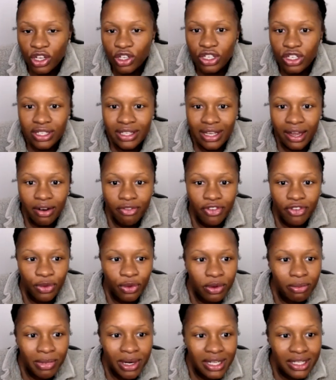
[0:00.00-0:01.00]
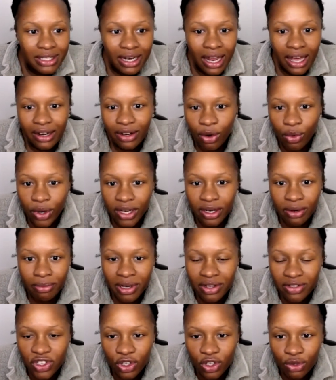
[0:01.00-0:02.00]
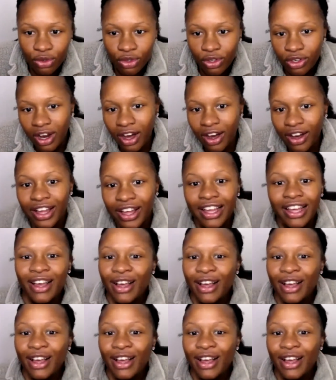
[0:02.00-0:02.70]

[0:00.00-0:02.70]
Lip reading: She signed up for 3 months and I done quit a month too, you know?